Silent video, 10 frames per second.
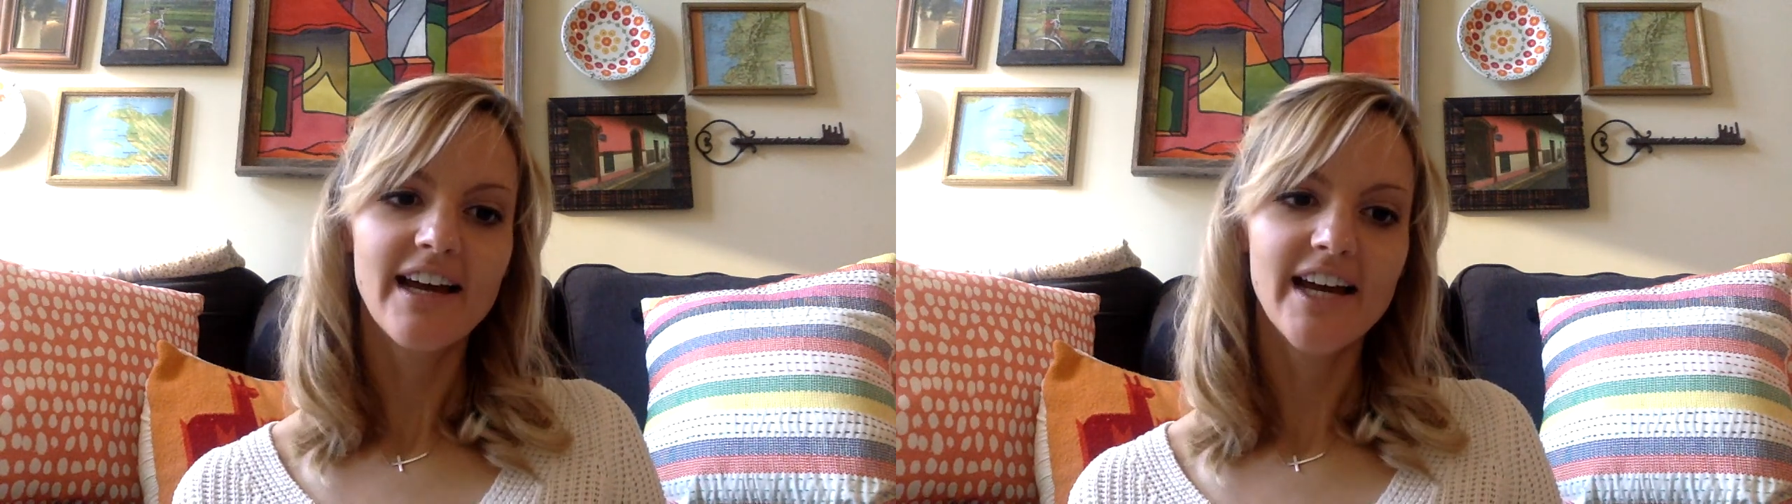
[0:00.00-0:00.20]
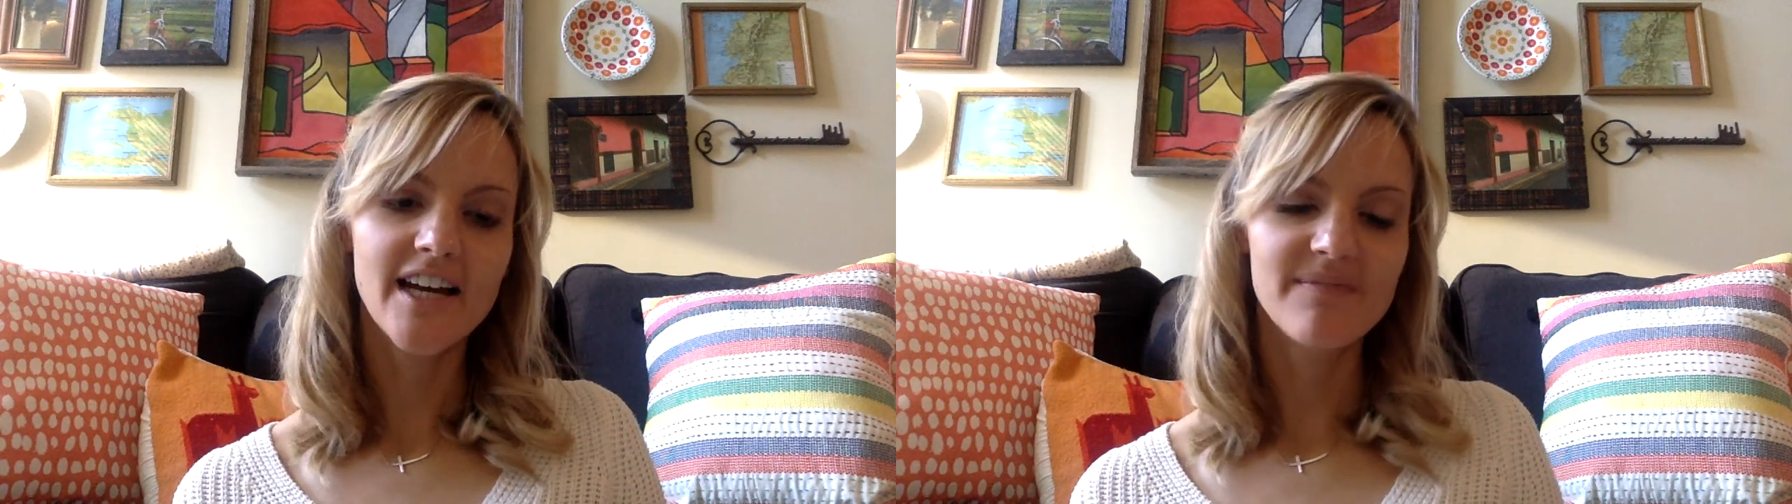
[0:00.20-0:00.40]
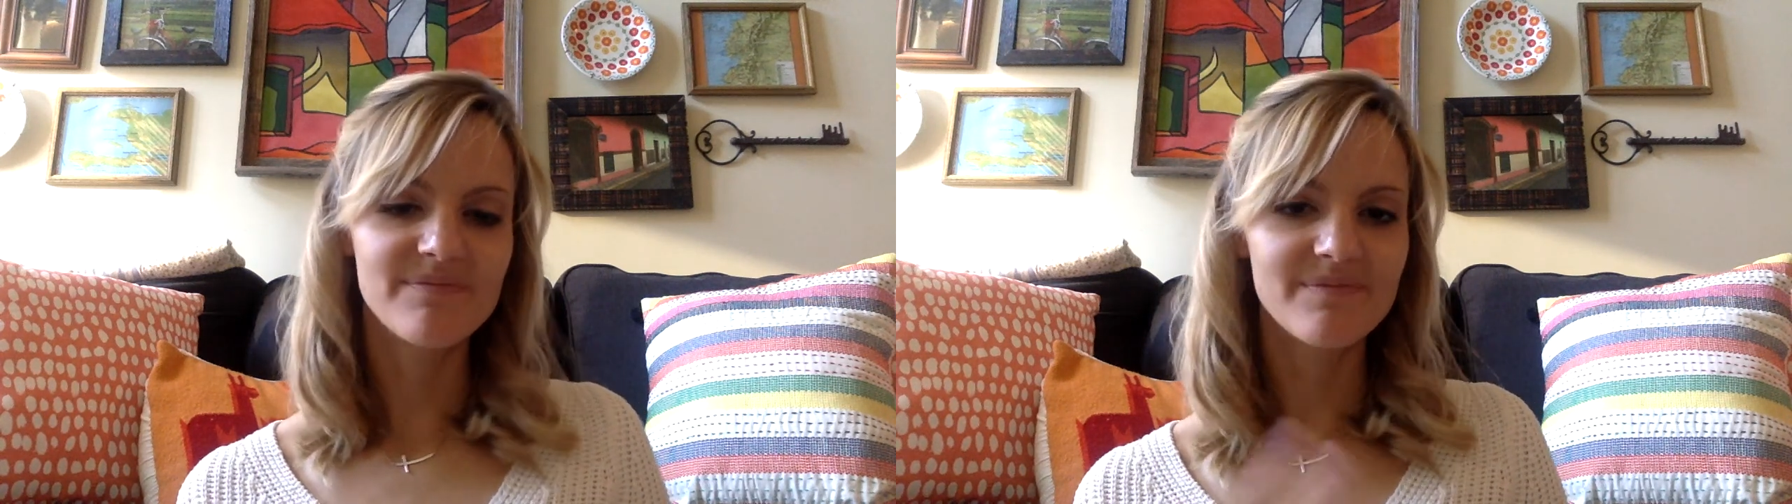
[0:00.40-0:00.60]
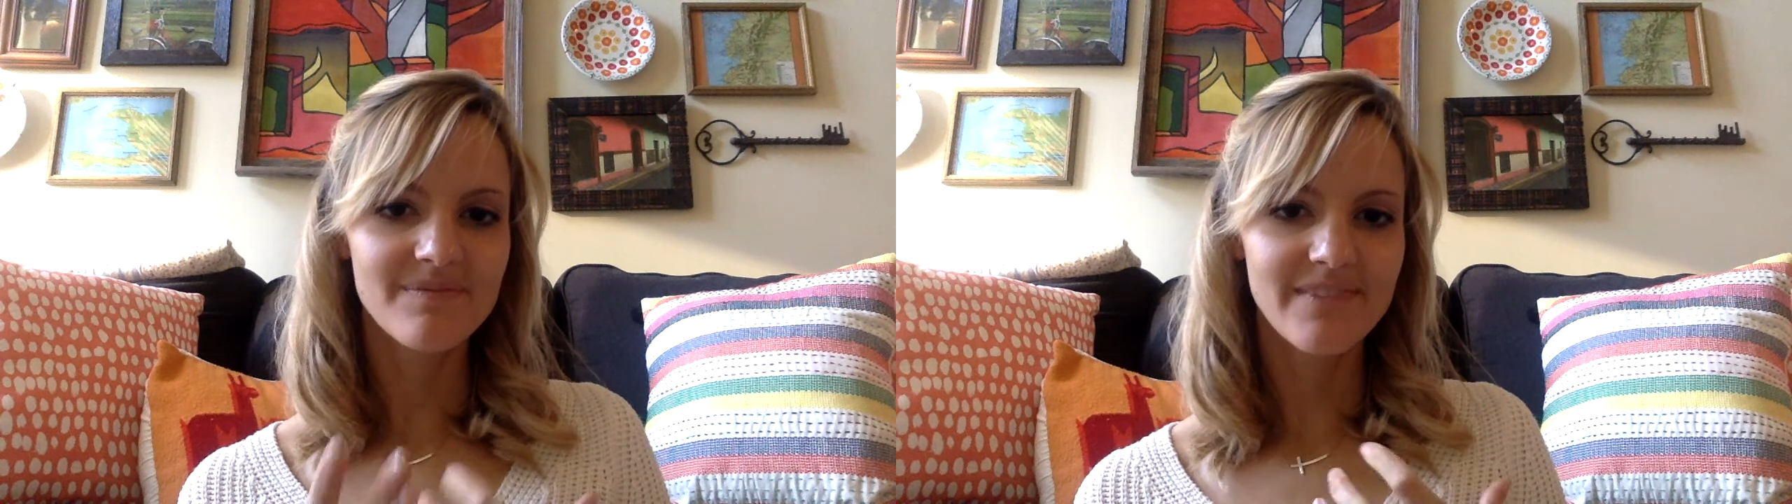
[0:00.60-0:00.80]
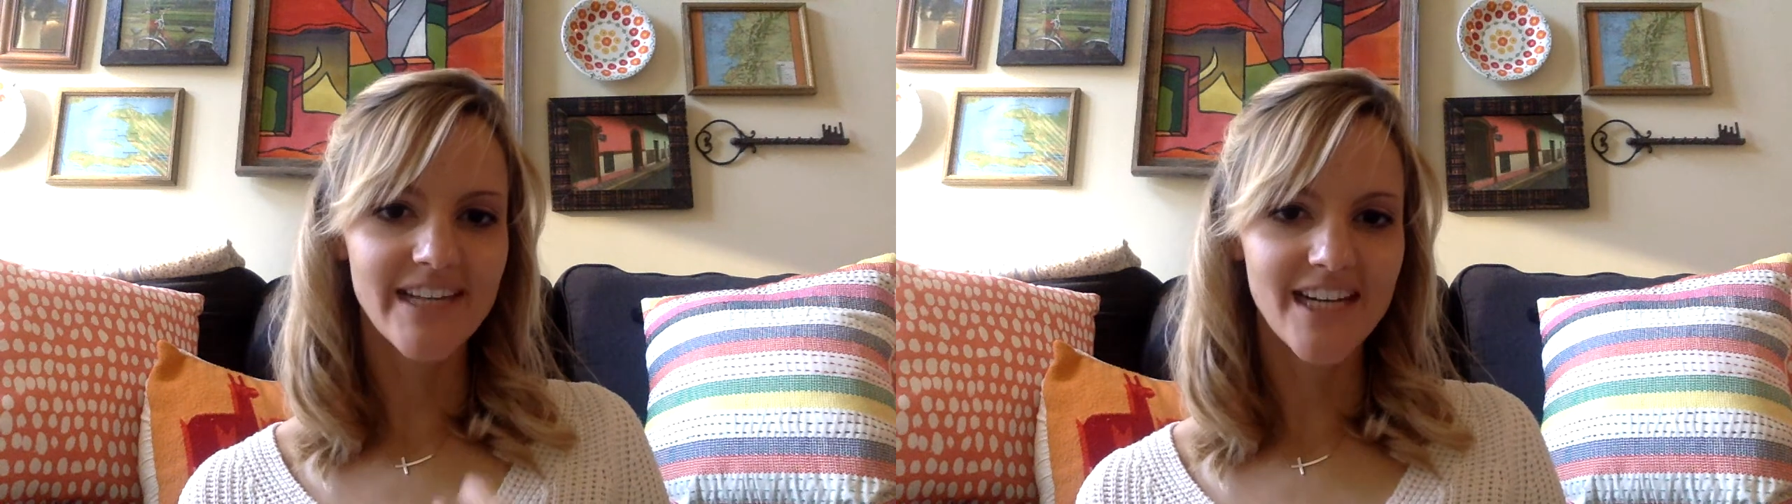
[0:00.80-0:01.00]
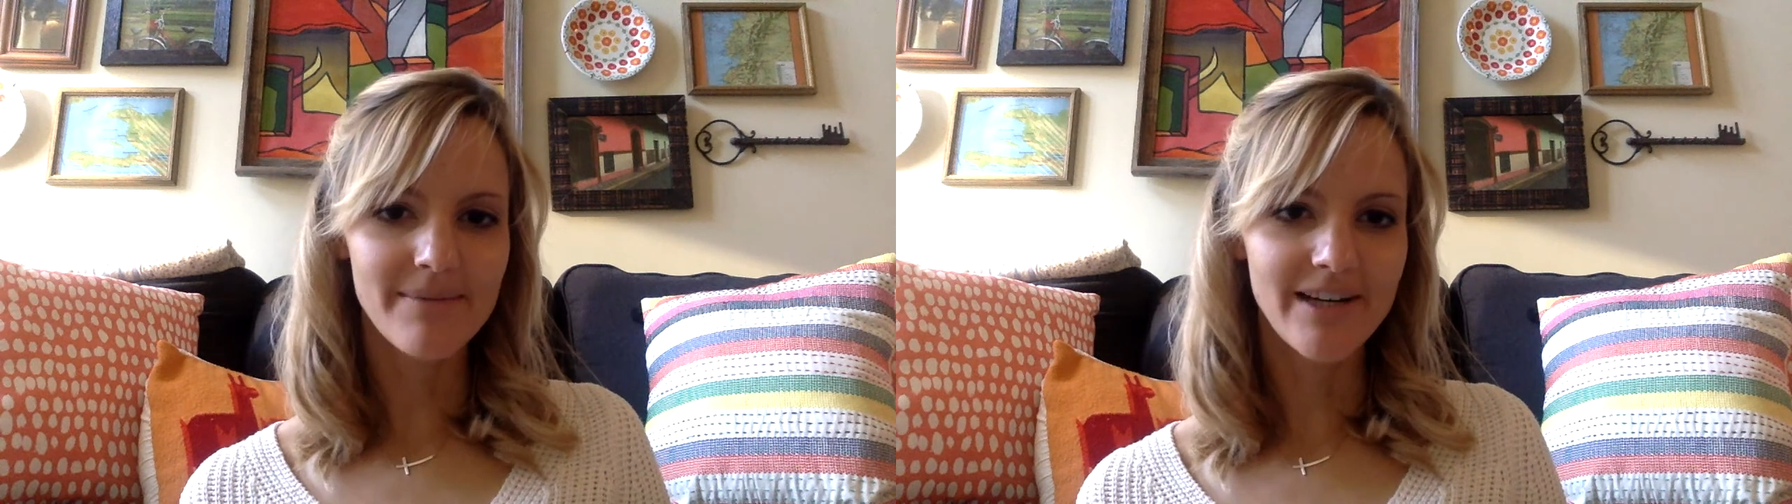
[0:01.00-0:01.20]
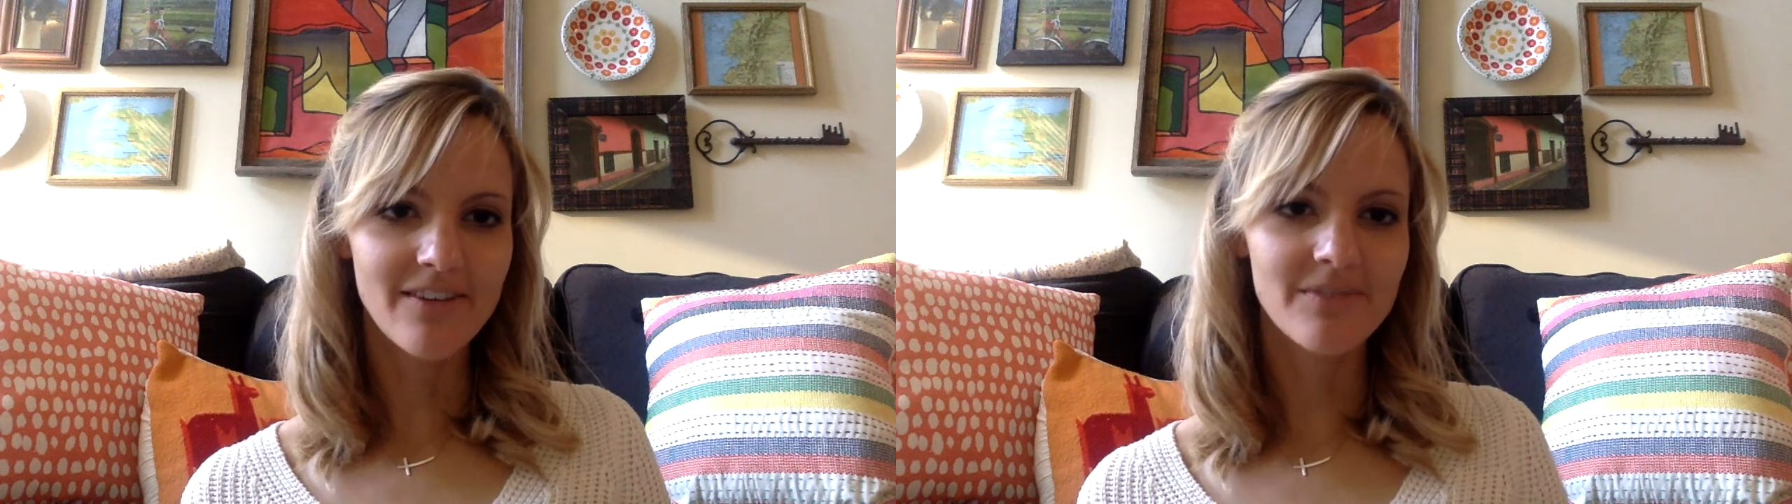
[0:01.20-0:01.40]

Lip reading: think about